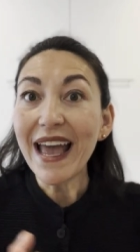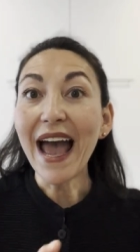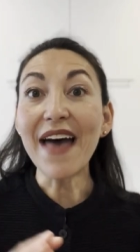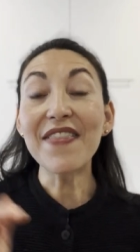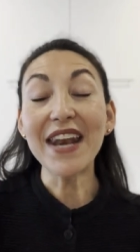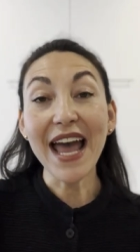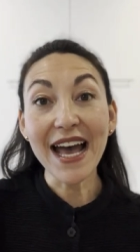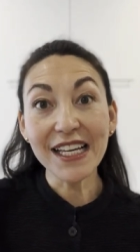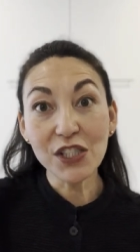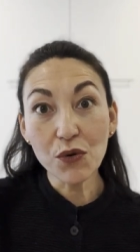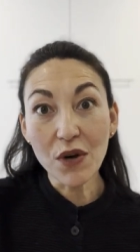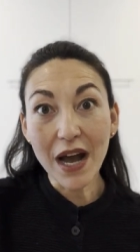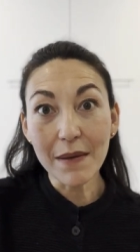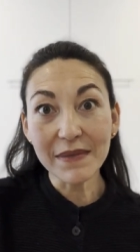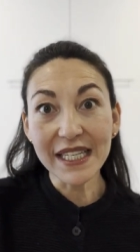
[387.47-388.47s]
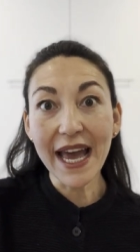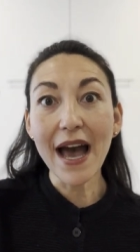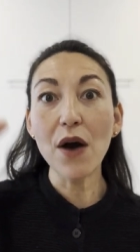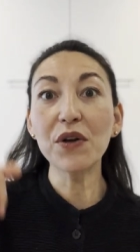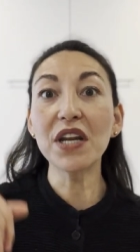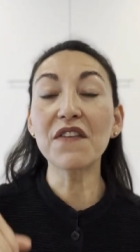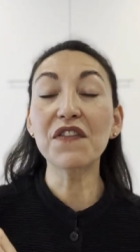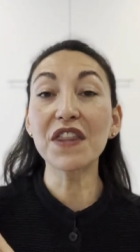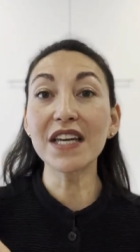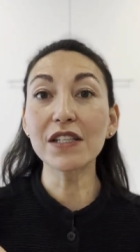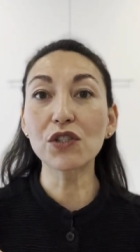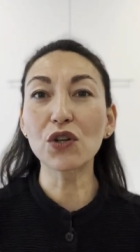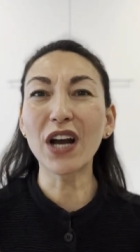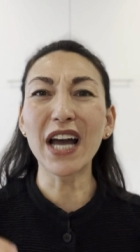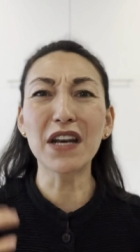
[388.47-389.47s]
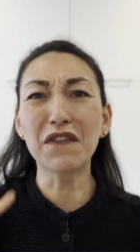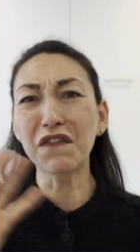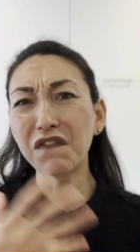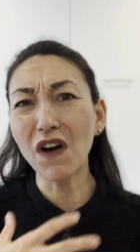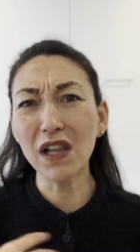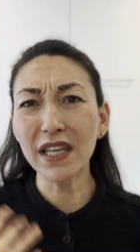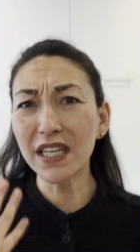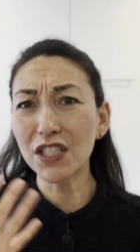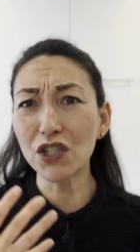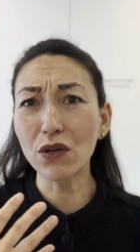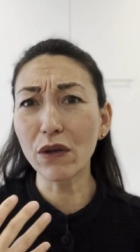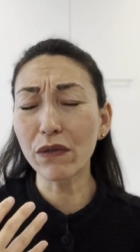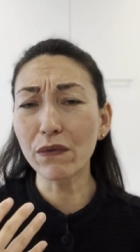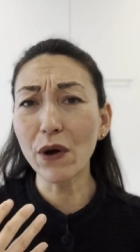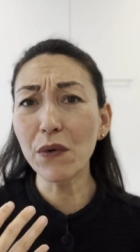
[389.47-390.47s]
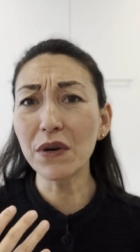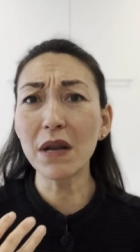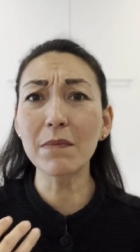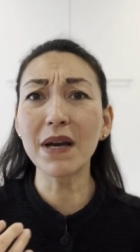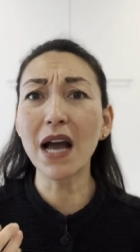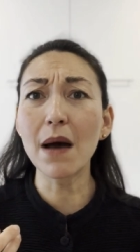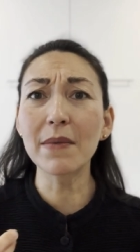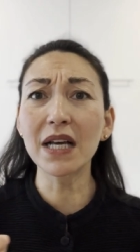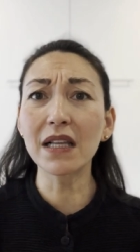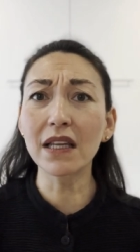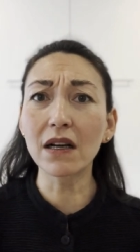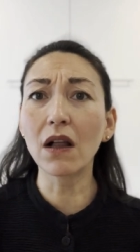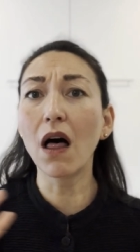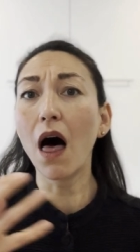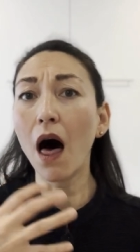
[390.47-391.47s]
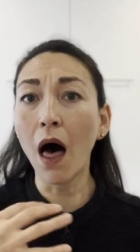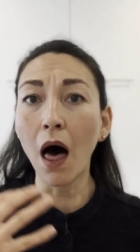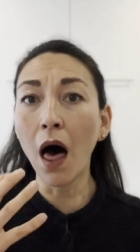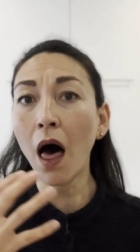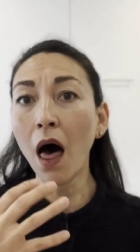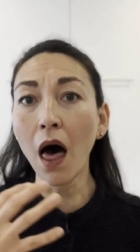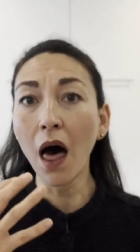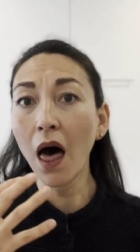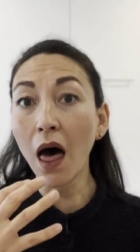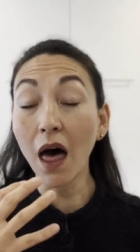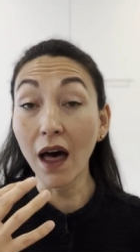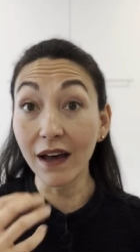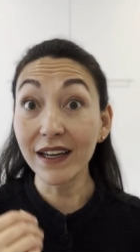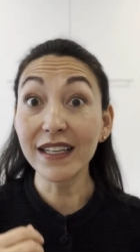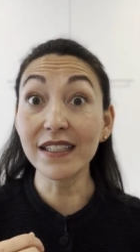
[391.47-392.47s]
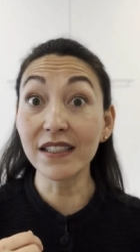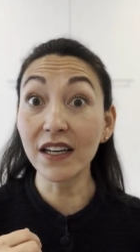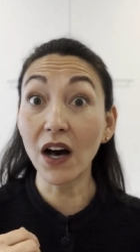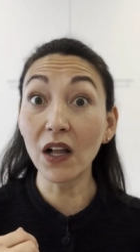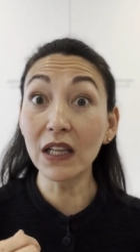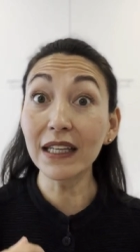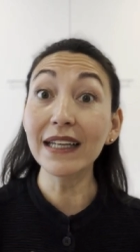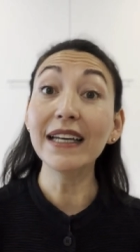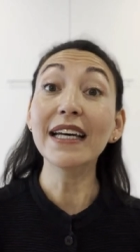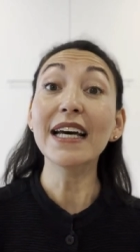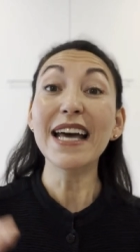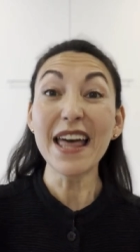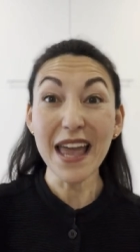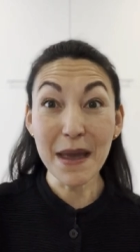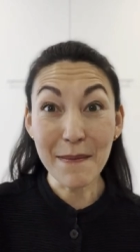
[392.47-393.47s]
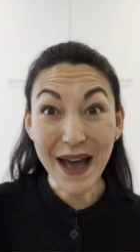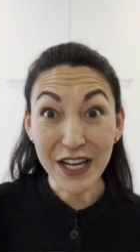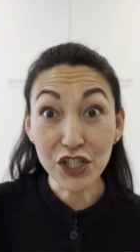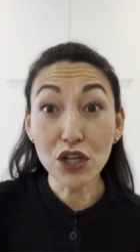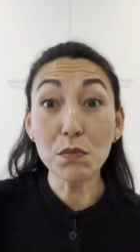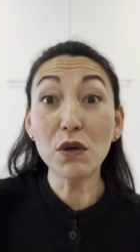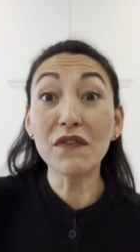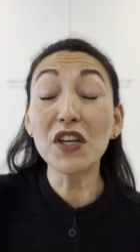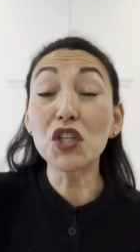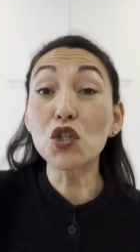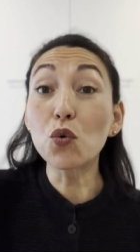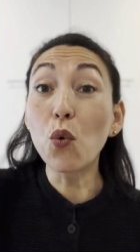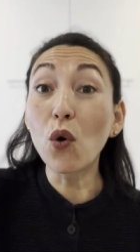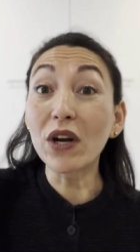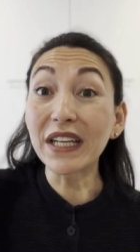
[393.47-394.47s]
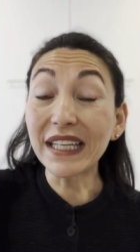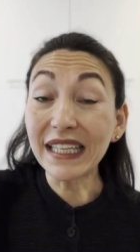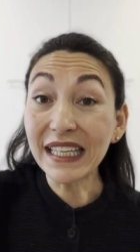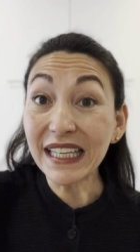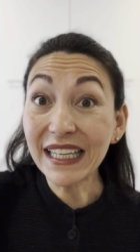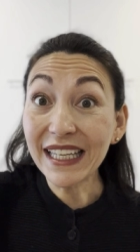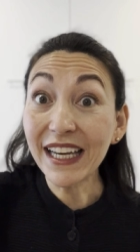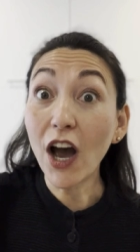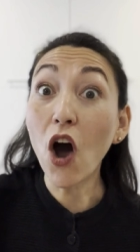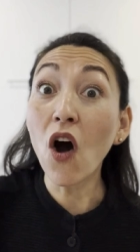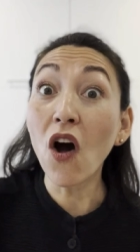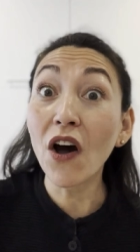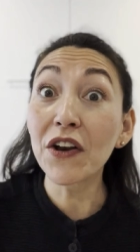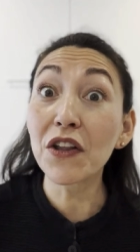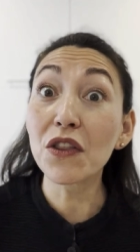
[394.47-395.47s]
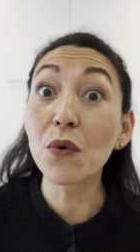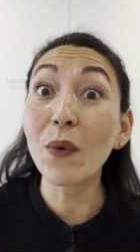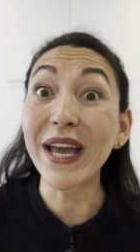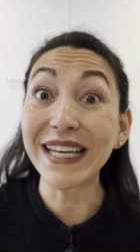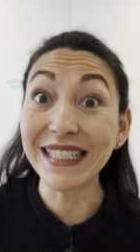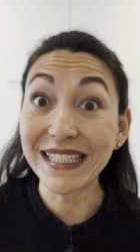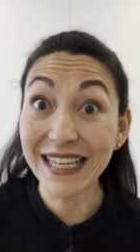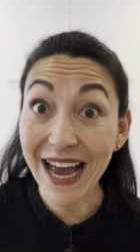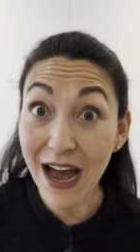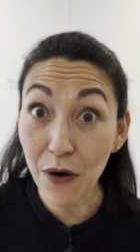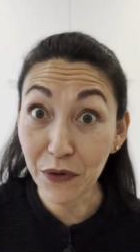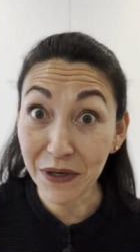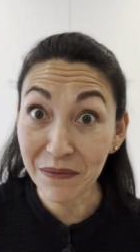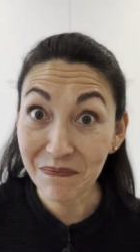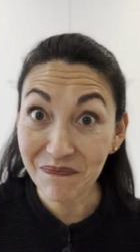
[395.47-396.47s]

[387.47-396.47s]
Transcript: And then as you come down, if things are kind of falling into your throat and becoming a little uh, dull, imagine moving toward E on the way down.